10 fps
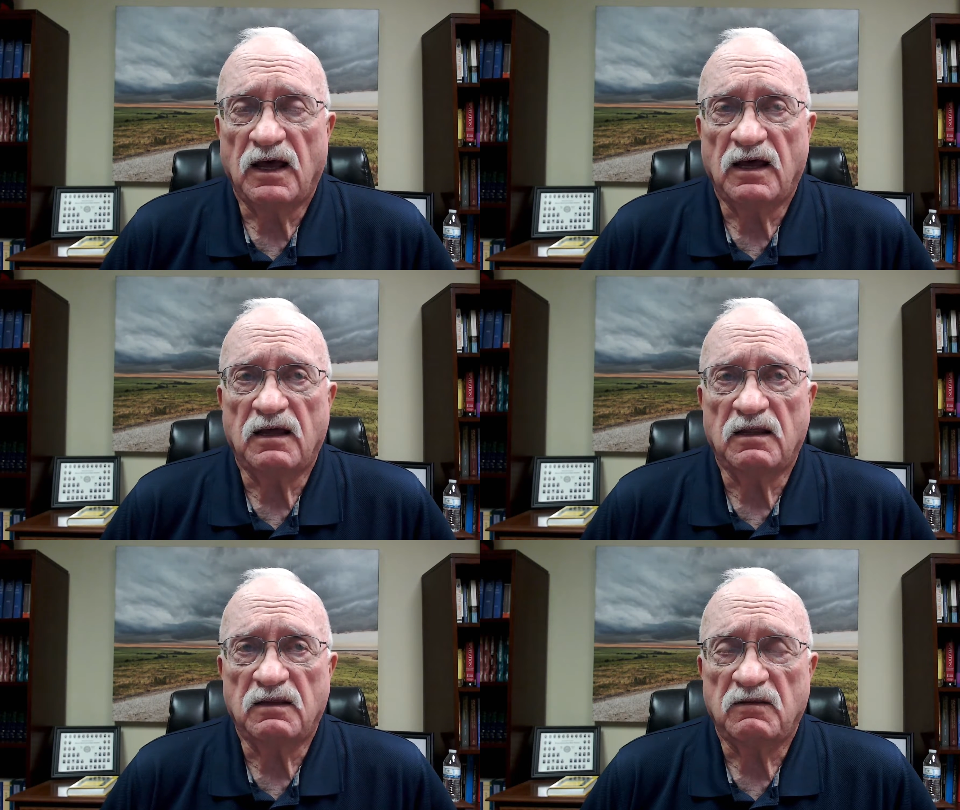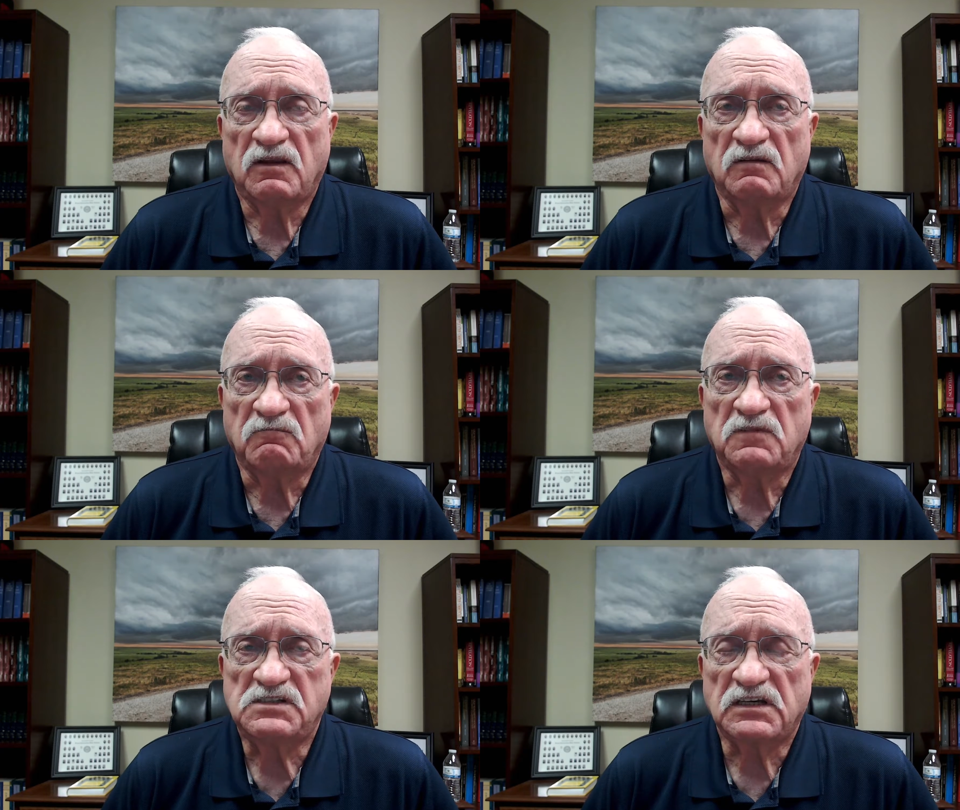
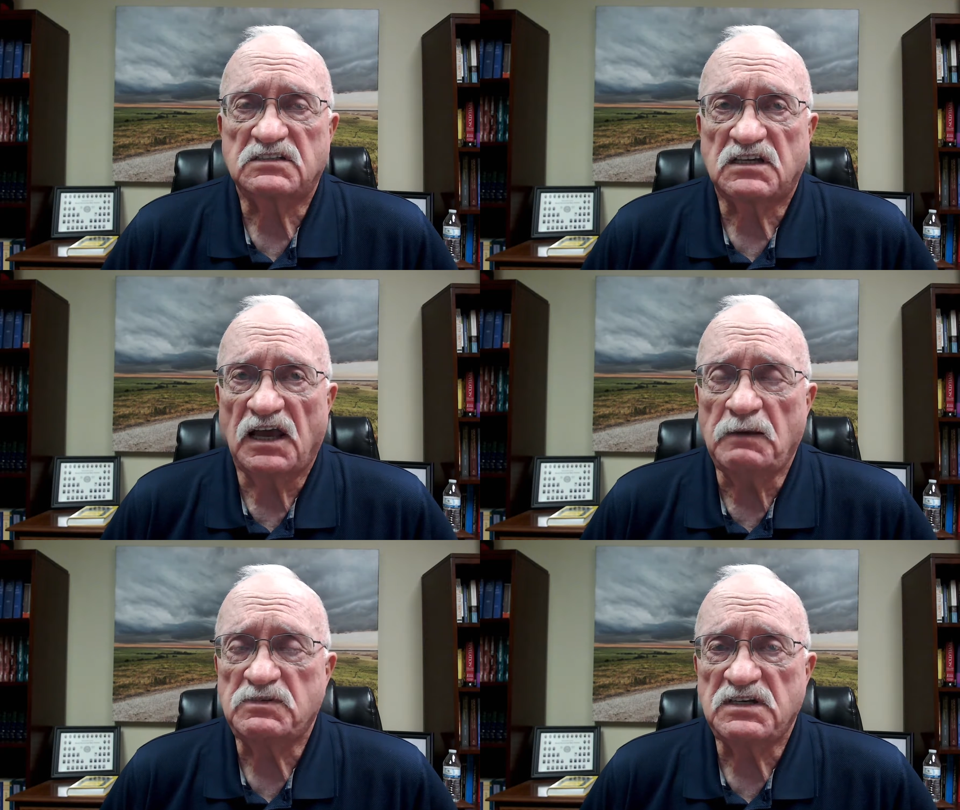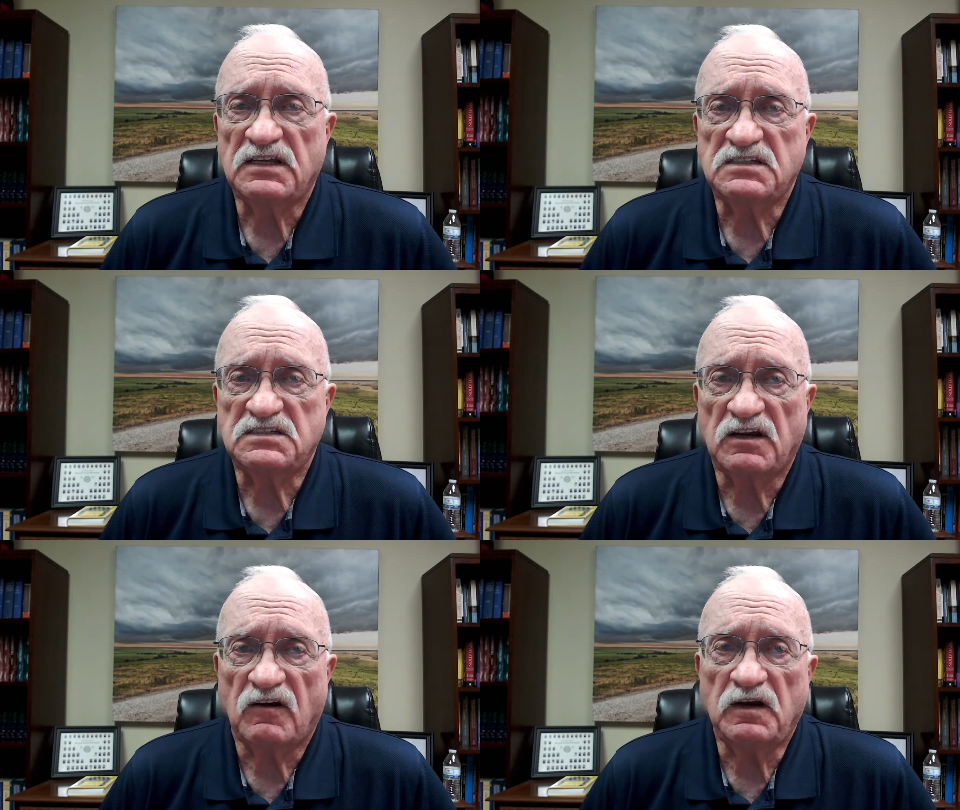the six games
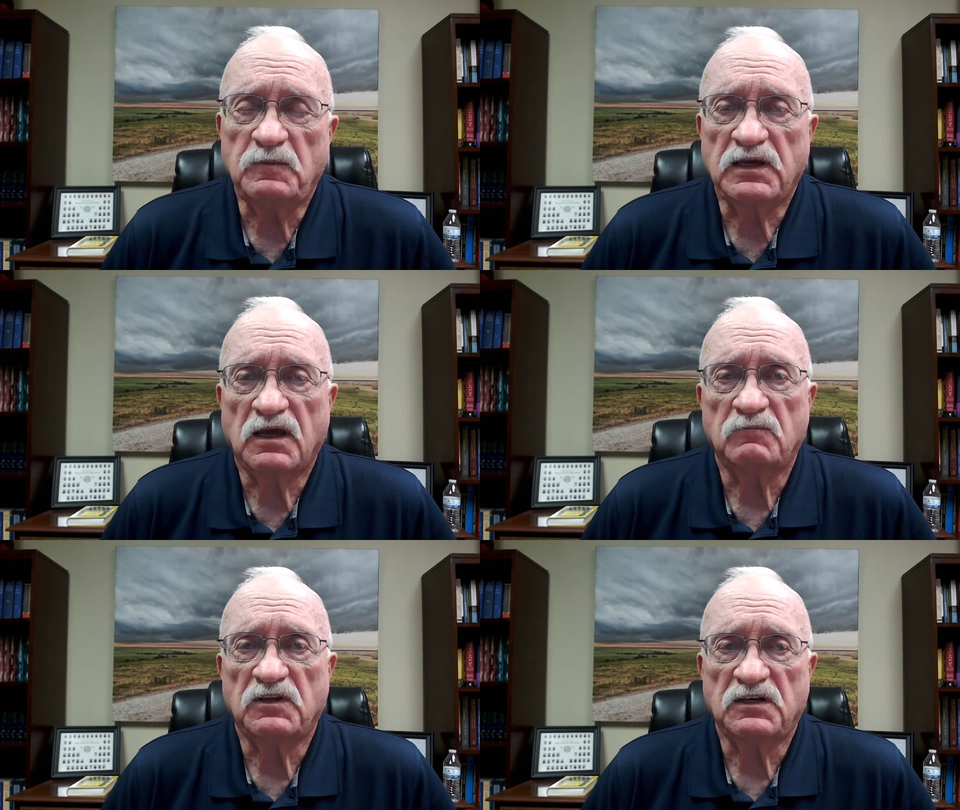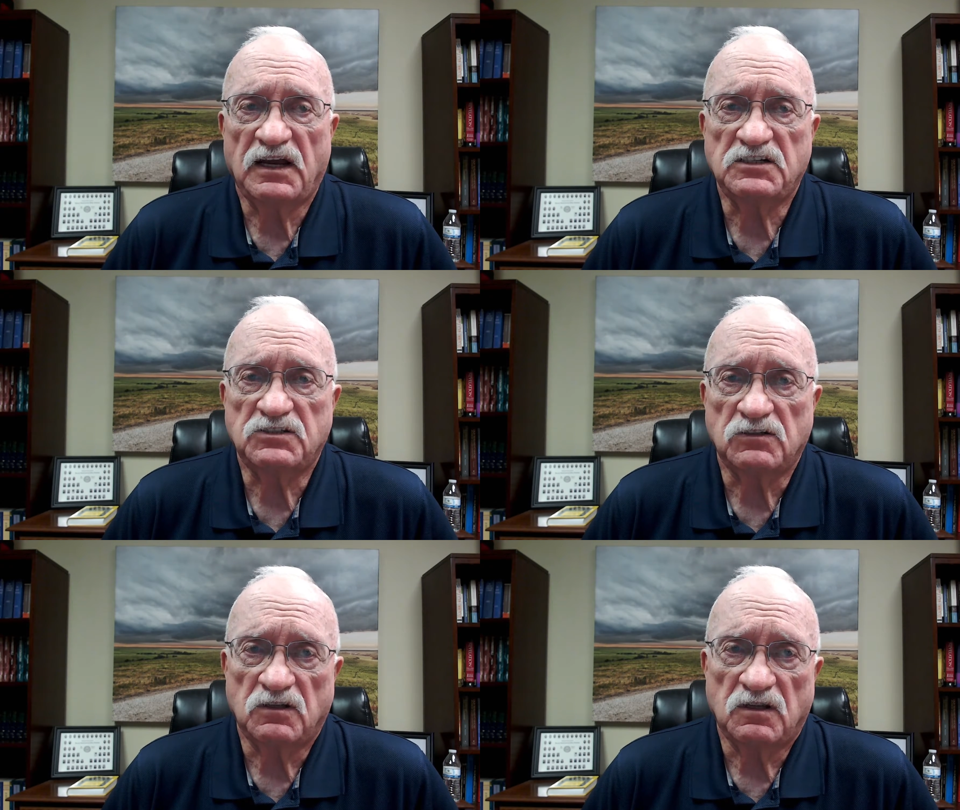necessary to become the
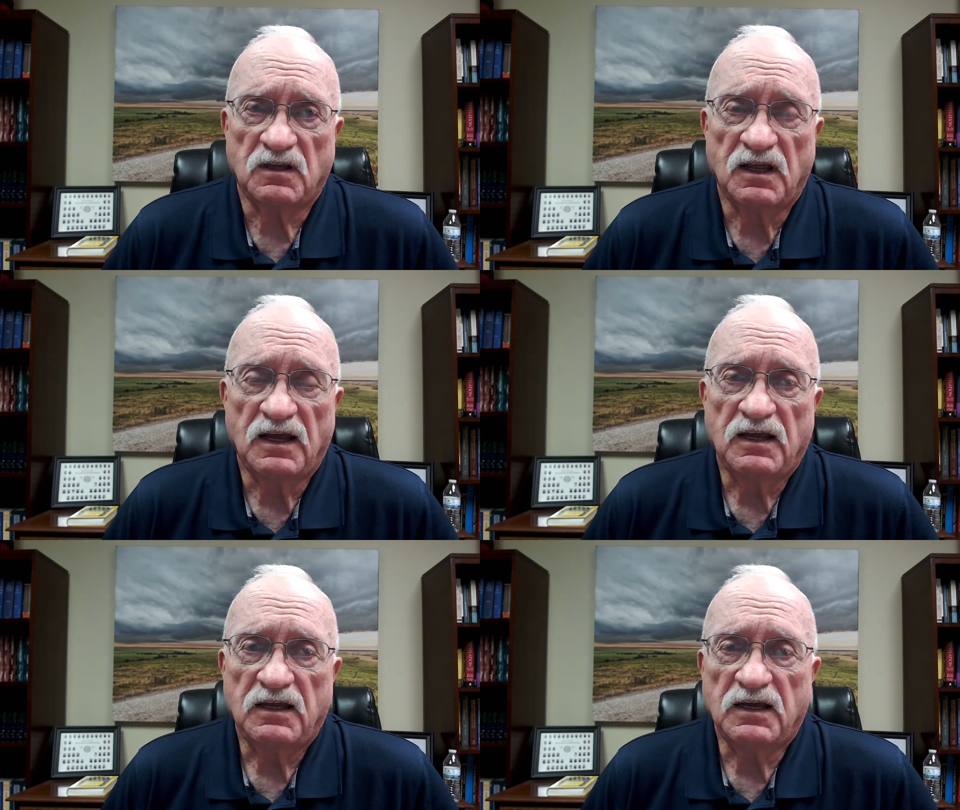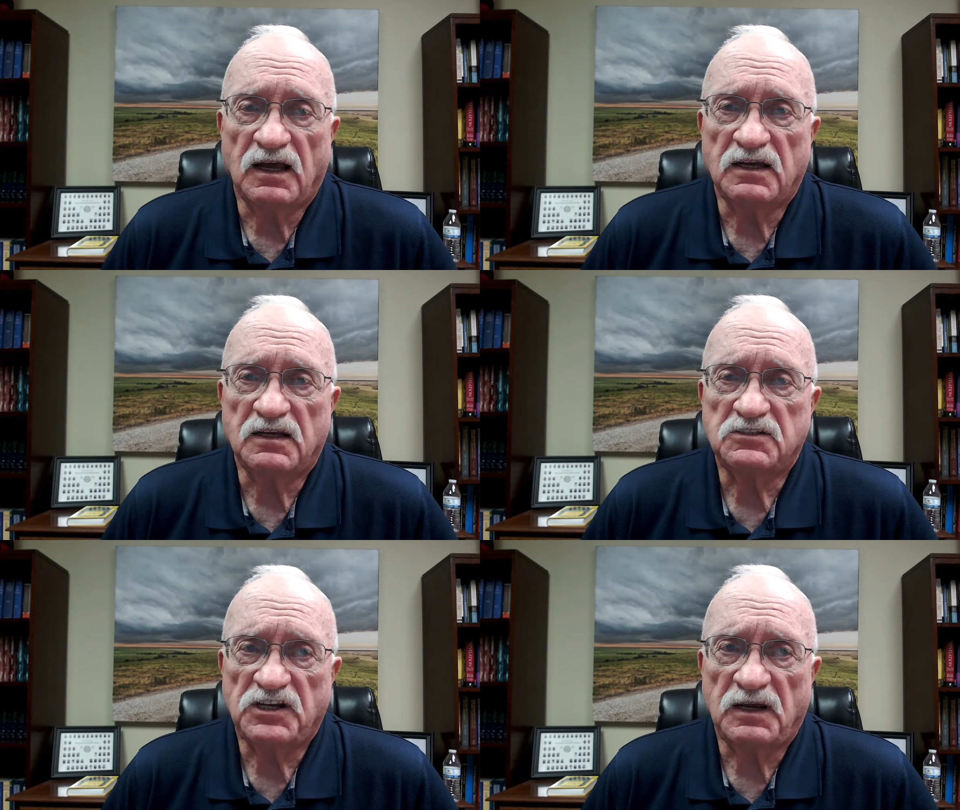national
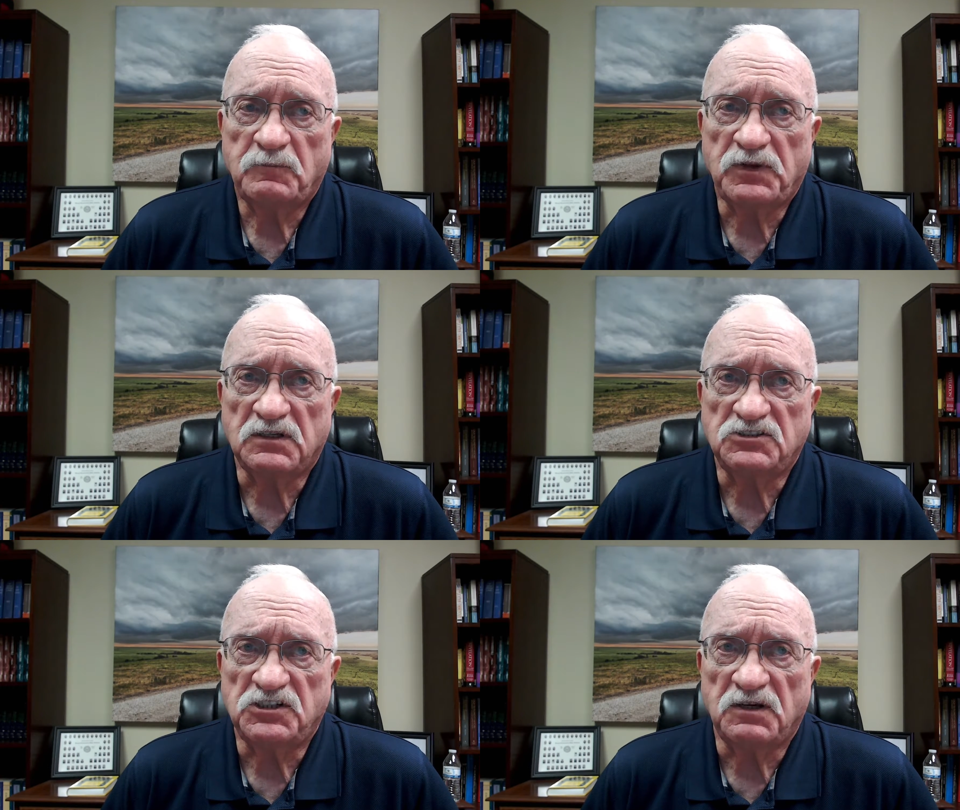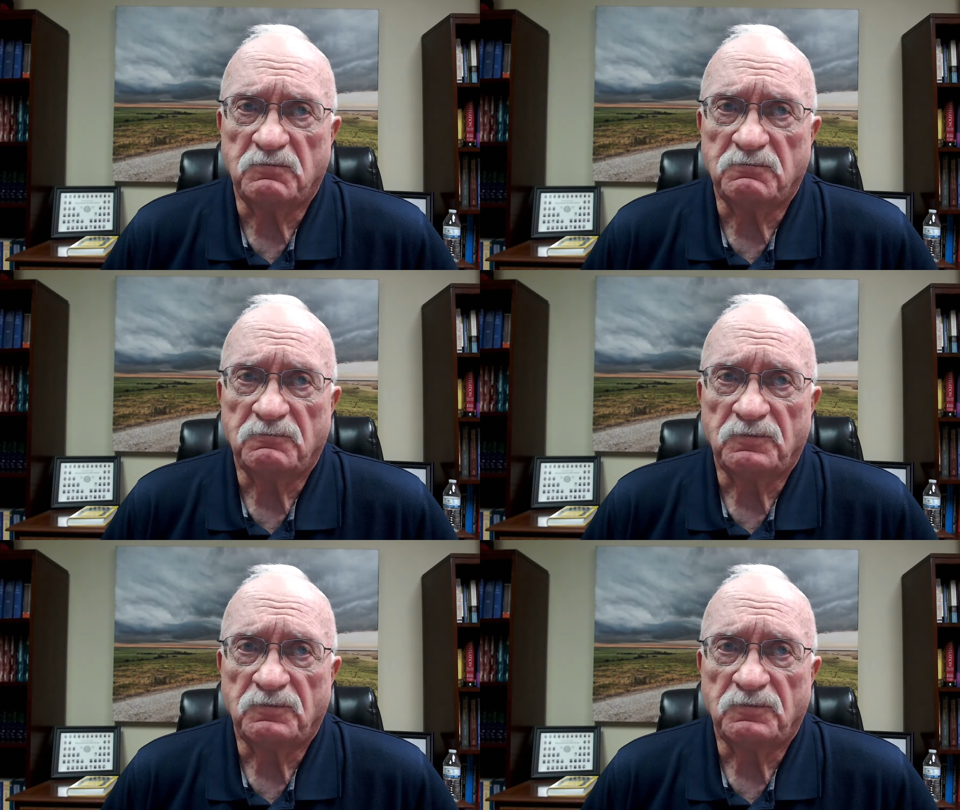championship.